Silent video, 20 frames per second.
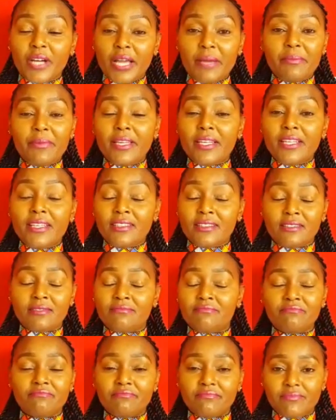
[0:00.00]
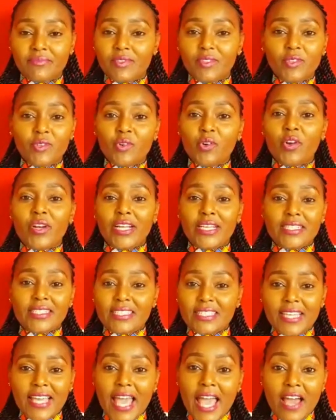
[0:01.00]
I mean it you're gonna
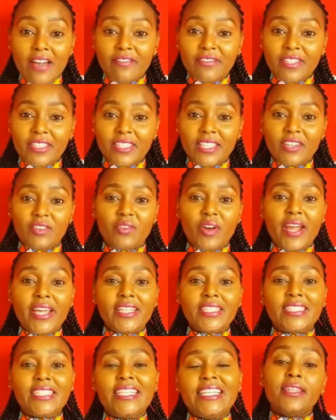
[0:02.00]
see everything right